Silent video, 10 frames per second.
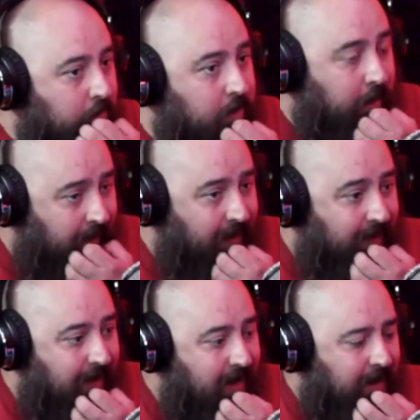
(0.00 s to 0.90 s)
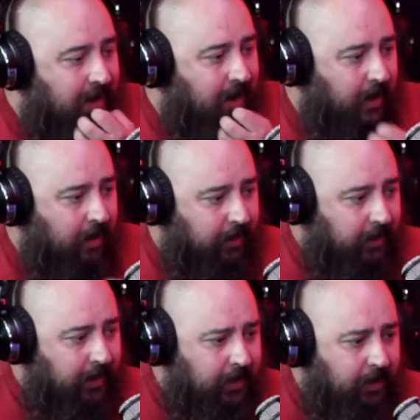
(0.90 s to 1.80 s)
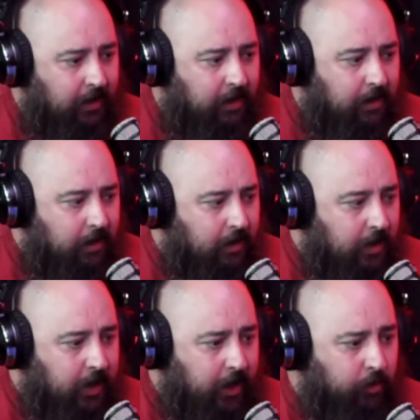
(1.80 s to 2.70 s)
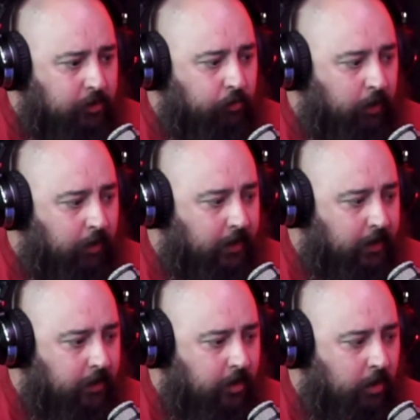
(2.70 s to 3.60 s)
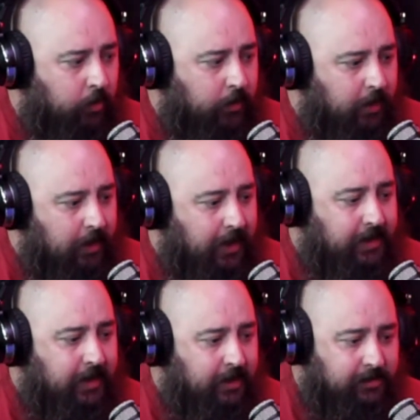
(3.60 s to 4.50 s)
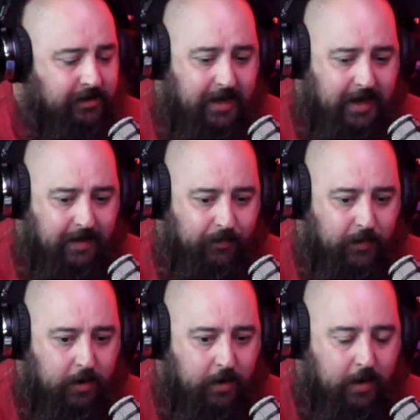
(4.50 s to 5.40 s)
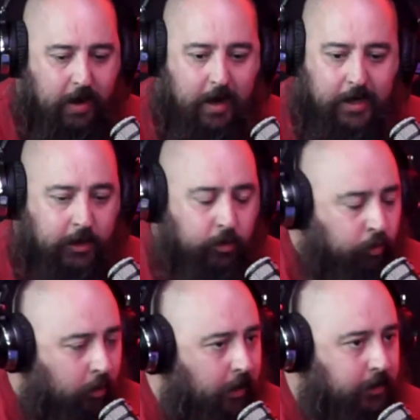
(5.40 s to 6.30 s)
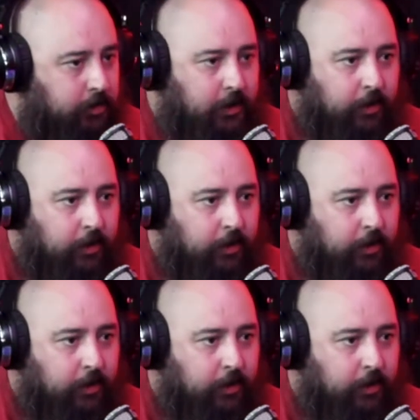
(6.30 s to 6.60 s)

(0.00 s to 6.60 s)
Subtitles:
Yeah. He was really into coke, and he did his set, and he crushed.